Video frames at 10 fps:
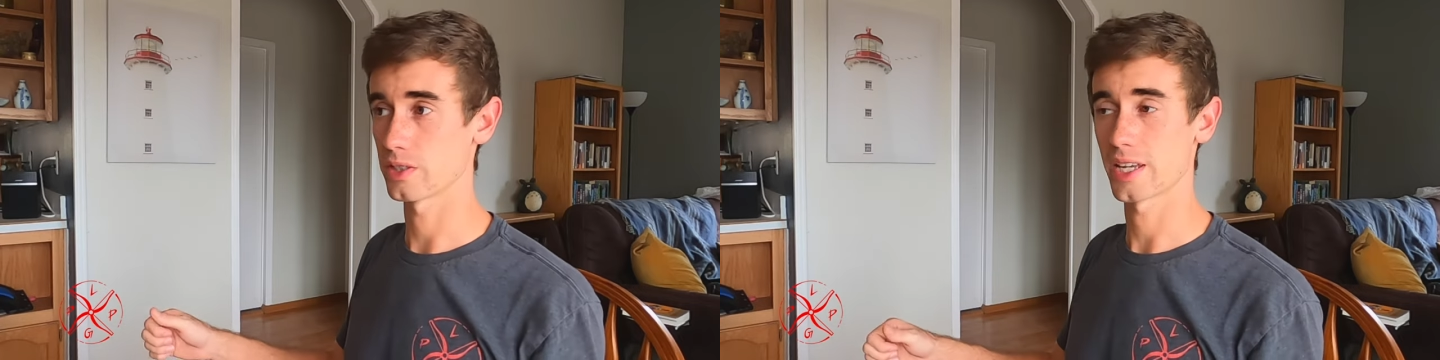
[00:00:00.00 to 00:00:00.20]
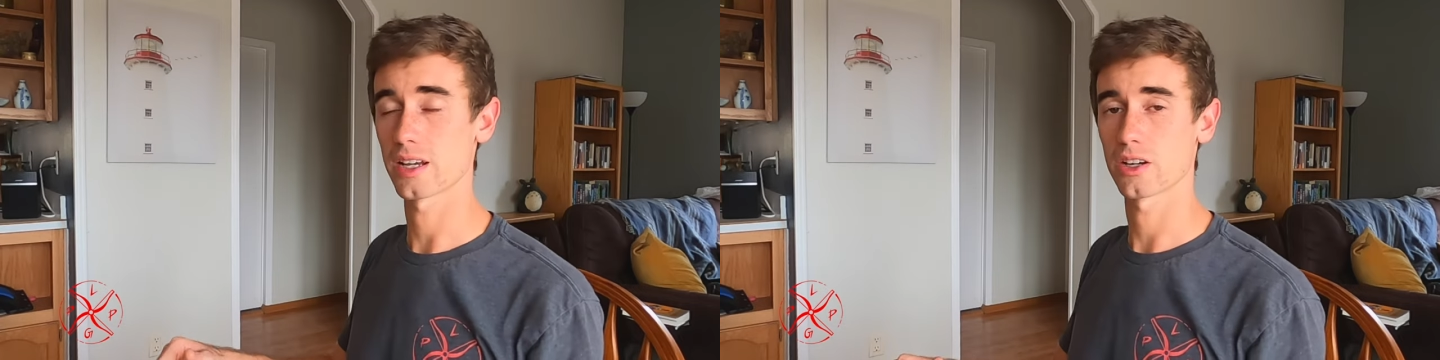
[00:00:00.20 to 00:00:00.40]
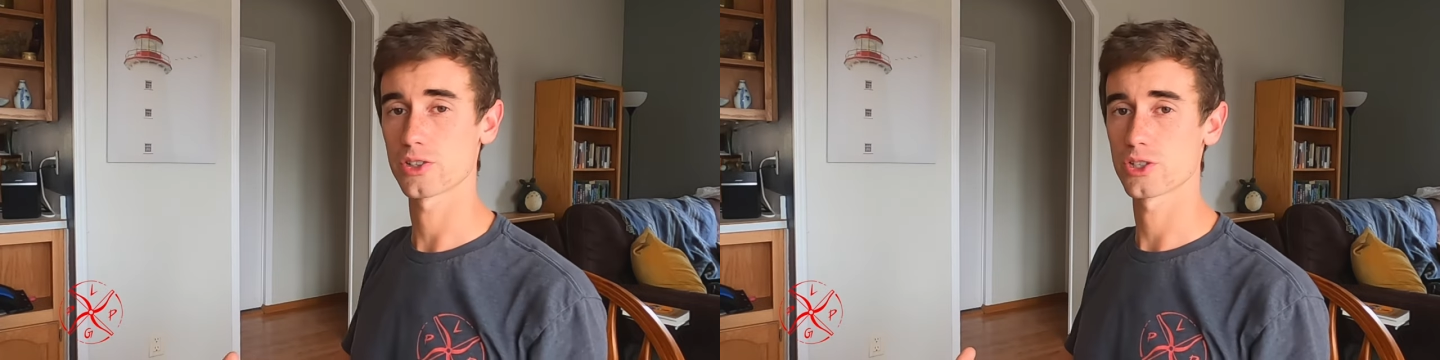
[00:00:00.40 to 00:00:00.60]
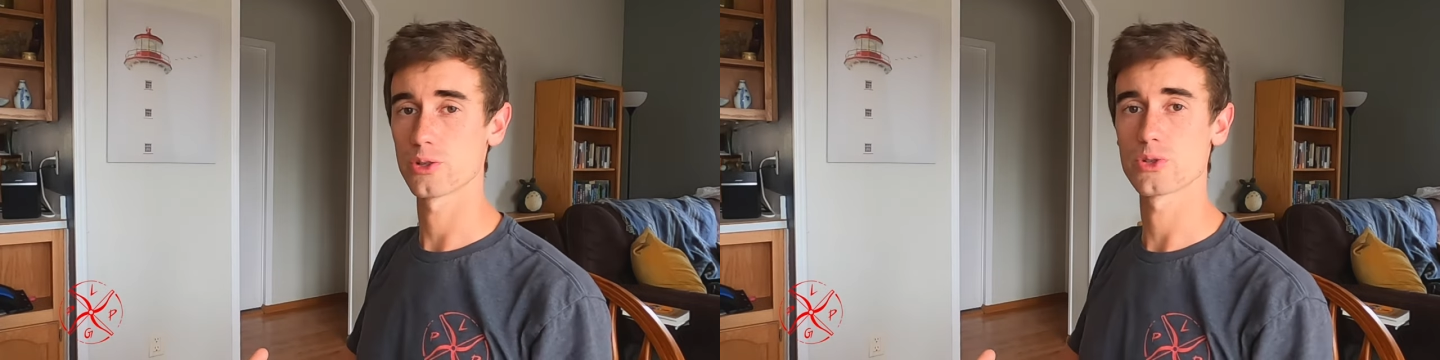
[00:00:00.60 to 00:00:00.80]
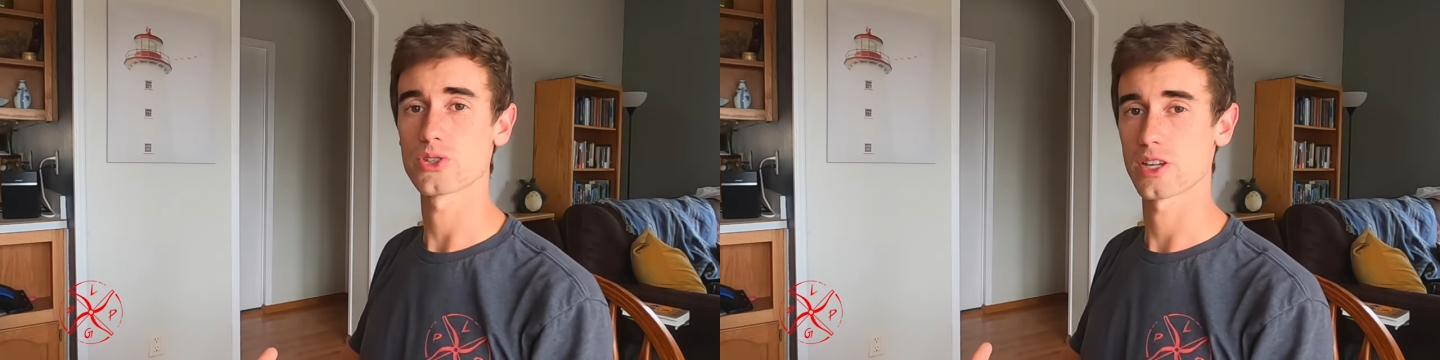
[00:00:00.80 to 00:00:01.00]
we take our
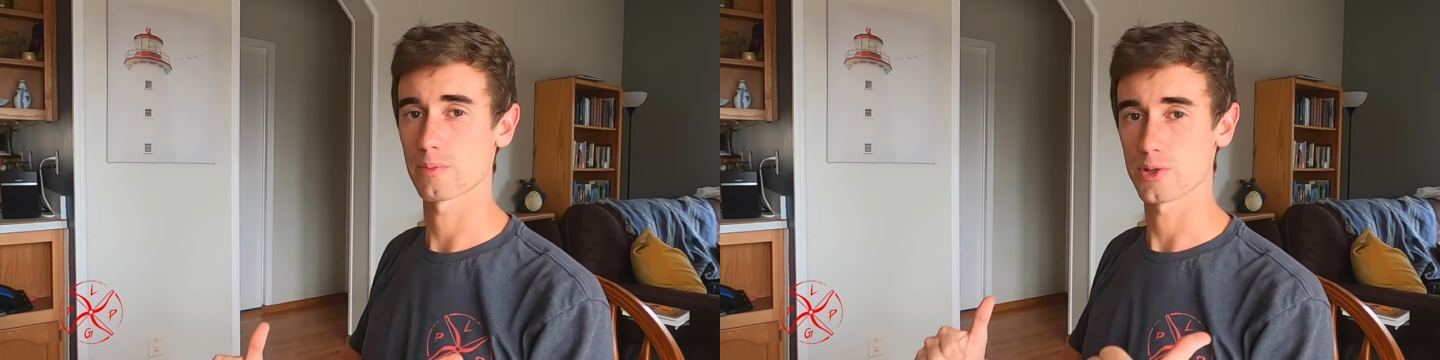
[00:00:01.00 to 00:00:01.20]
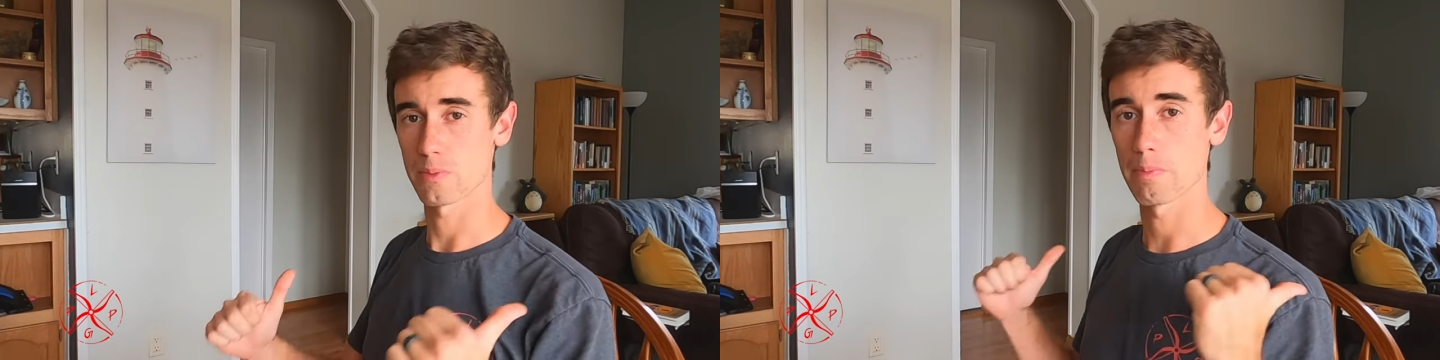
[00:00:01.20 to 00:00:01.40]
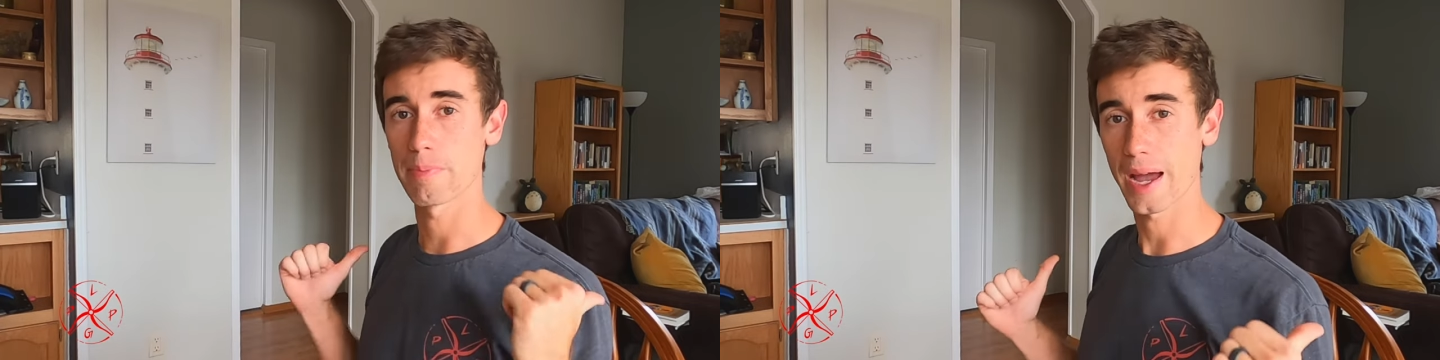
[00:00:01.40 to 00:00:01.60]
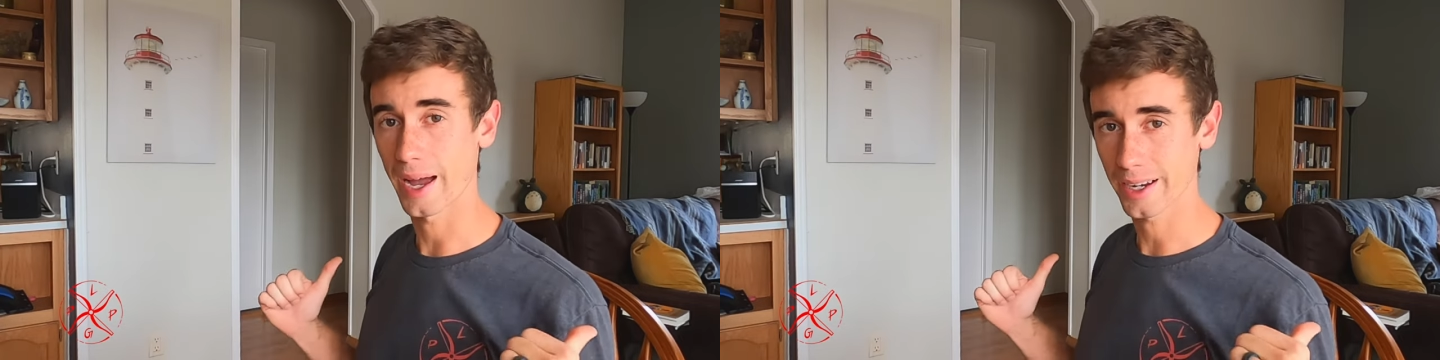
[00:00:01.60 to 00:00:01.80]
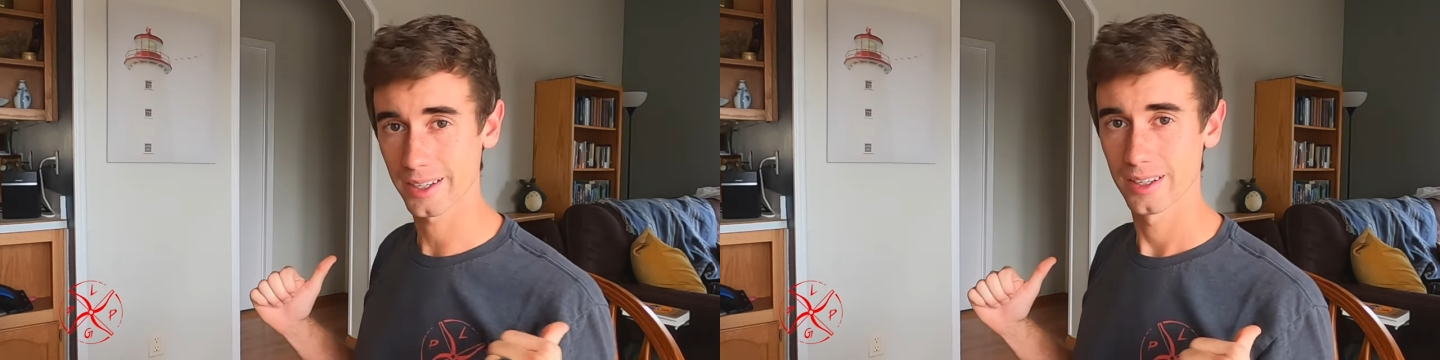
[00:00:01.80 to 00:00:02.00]
2 steps
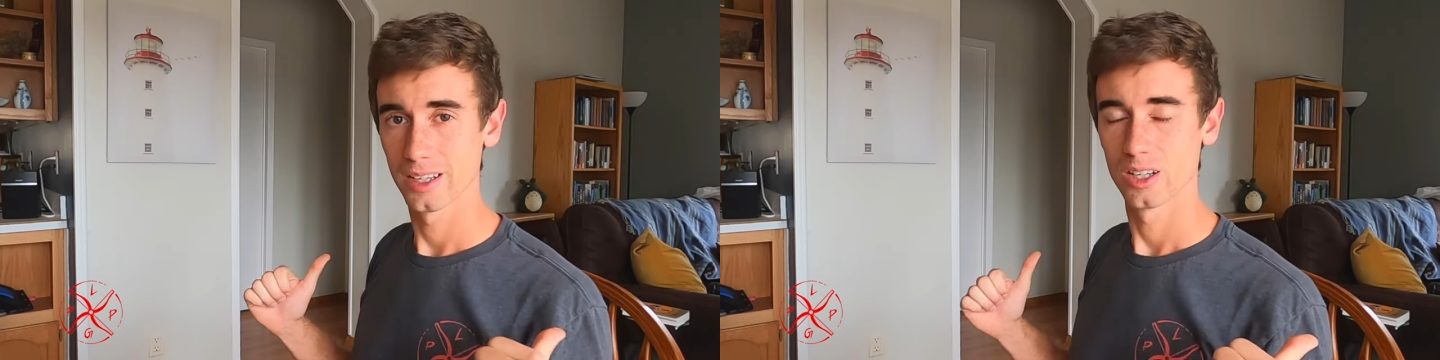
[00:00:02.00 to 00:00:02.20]
back,